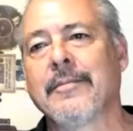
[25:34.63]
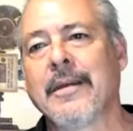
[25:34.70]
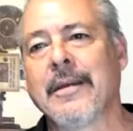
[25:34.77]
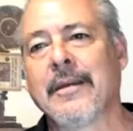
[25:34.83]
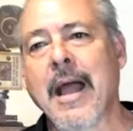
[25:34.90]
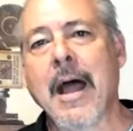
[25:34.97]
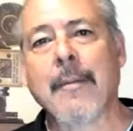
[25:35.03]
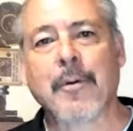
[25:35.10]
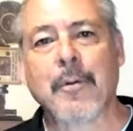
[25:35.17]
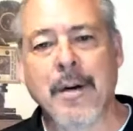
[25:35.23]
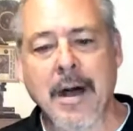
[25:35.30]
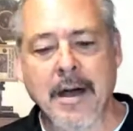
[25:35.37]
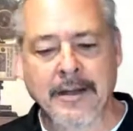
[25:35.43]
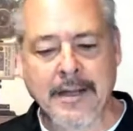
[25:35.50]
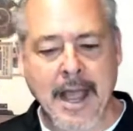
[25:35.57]
Apple
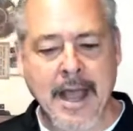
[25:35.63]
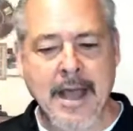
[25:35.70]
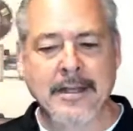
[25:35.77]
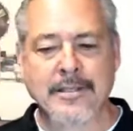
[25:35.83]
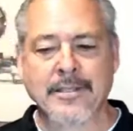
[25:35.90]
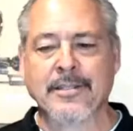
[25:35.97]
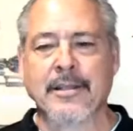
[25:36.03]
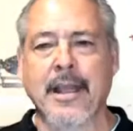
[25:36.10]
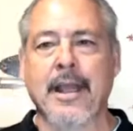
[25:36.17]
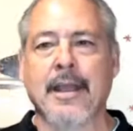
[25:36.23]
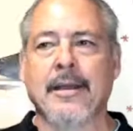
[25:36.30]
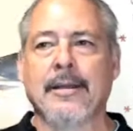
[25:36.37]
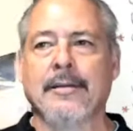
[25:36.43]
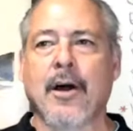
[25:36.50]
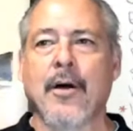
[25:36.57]
Podcasts,
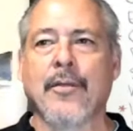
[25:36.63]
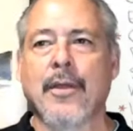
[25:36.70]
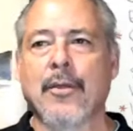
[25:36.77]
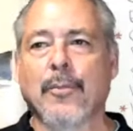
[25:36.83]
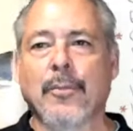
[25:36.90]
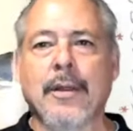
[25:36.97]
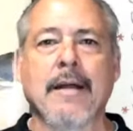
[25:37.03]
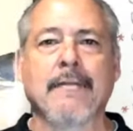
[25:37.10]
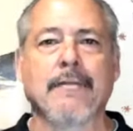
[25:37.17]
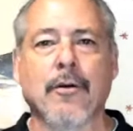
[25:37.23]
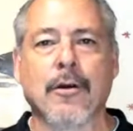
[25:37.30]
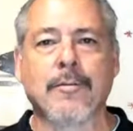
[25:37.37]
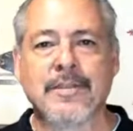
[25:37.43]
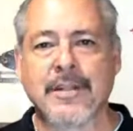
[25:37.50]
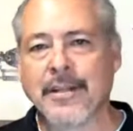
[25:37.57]
and all the other
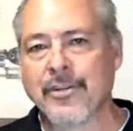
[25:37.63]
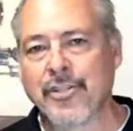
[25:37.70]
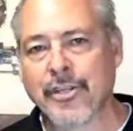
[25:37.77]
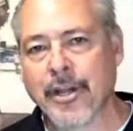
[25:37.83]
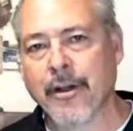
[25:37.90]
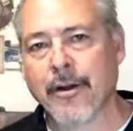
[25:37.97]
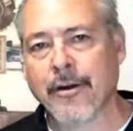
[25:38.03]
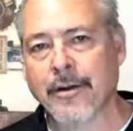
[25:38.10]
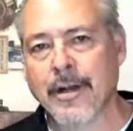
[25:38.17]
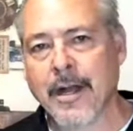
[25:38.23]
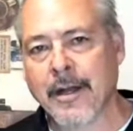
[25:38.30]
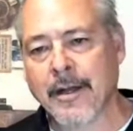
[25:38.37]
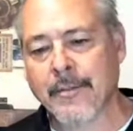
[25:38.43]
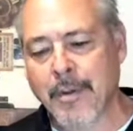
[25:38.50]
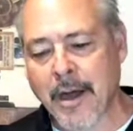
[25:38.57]
platforms that share
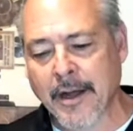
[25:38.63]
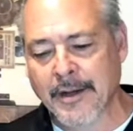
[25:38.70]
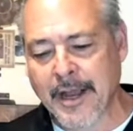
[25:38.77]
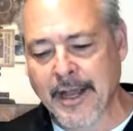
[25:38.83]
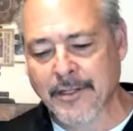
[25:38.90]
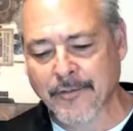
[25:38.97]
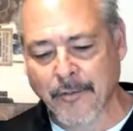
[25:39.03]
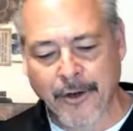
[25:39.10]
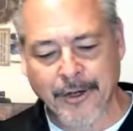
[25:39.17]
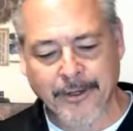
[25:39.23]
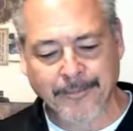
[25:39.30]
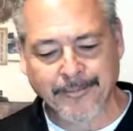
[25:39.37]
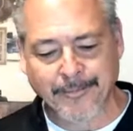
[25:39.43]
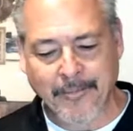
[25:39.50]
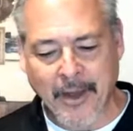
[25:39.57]
podcasts for
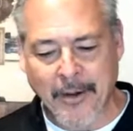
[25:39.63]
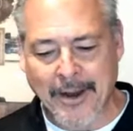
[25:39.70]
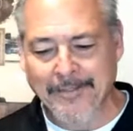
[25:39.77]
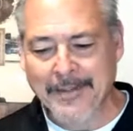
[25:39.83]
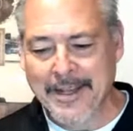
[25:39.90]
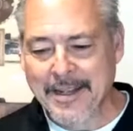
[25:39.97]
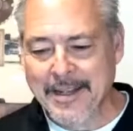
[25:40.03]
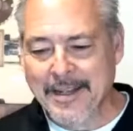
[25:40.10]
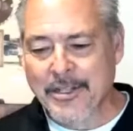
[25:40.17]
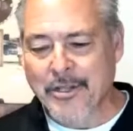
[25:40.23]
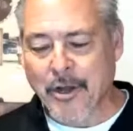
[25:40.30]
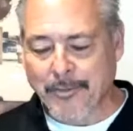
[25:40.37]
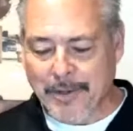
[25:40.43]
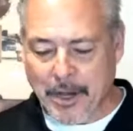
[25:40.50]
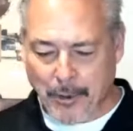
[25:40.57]
you. All right.
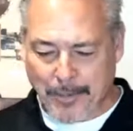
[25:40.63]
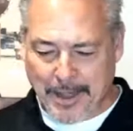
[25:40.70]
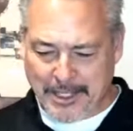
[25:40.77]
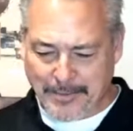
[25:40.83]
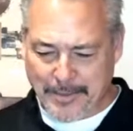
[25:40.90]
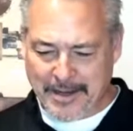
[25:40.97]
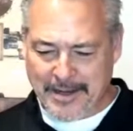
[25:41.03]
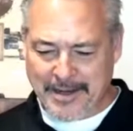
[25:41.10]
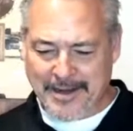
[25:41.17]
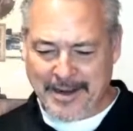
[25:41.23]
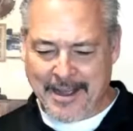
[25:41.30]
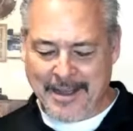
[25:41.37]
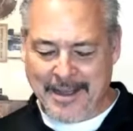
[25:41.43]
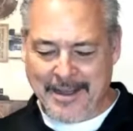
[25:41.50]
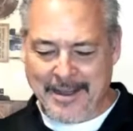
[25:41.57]
So I hope that's been
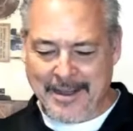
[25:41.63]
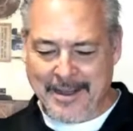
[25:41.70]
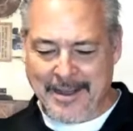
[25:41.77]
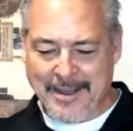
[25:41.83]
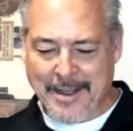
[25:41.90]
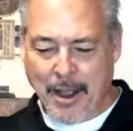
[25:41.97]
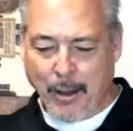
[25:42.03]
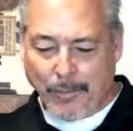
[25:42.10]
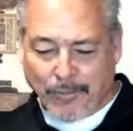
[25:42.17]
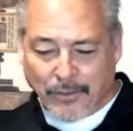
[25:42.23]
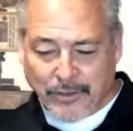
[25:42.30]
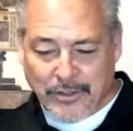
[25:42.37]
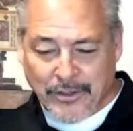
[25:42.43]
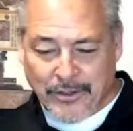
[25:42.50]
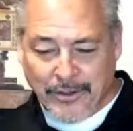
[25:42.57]
helpful
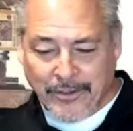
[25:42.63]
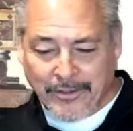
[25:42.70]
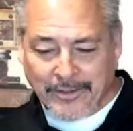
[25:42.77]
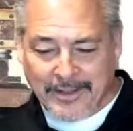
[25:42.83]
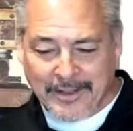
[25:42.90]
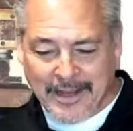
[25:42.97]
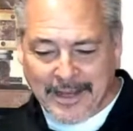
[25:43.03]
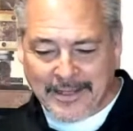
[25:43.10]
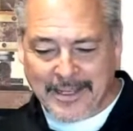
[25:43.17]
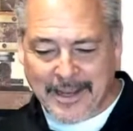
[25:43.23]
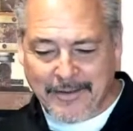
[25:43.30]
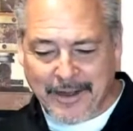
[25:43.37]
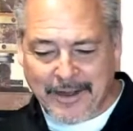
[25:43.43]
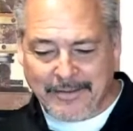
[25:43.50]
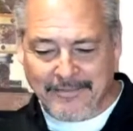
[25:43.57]
to you. Hey, Steve
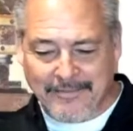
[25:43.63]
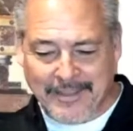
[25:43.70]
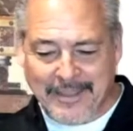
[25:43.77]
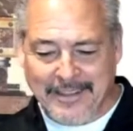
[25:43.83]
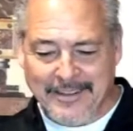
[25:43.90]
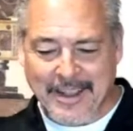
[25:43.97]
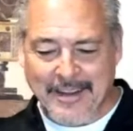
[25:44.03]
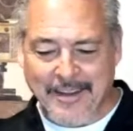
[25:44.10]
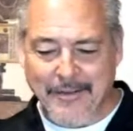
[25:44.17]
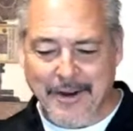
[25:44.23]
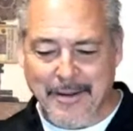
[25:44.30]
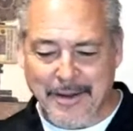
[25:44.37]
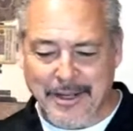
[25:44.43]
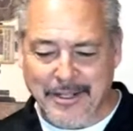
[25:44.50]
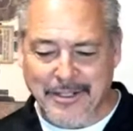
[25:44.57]
Hunt. Thank you very
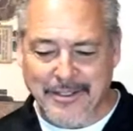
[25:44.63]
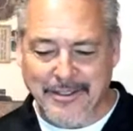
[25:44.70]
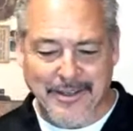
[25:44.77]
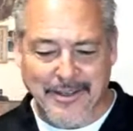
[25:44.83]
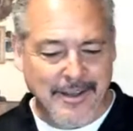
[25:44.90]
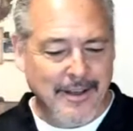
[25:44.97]
much.